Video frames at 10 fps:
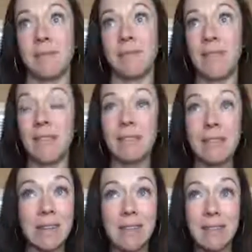at
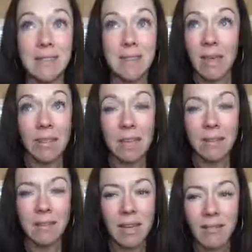least 7
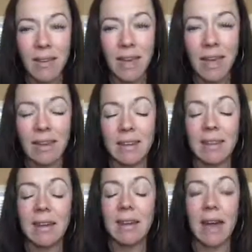years, I feel like.
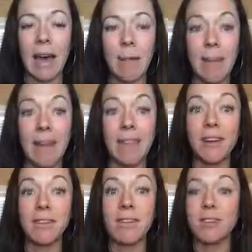And
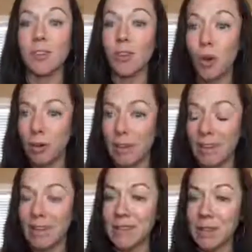theirs is totally
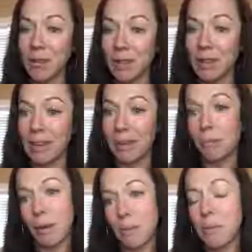clean, so clean that you
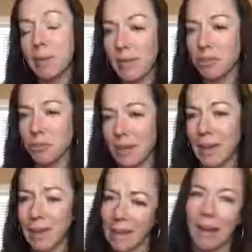probably could drink
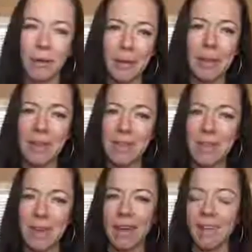it and not really get
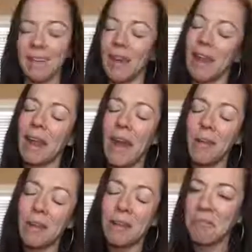sick. And I
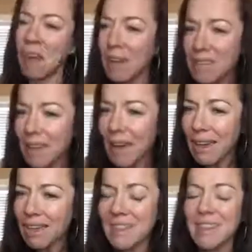wouldn't advise
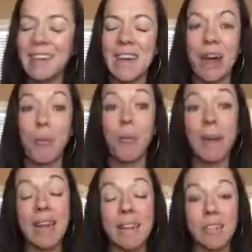that. But what
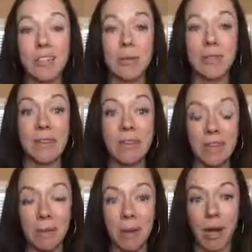I love to do with their
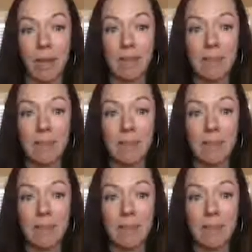cleaning product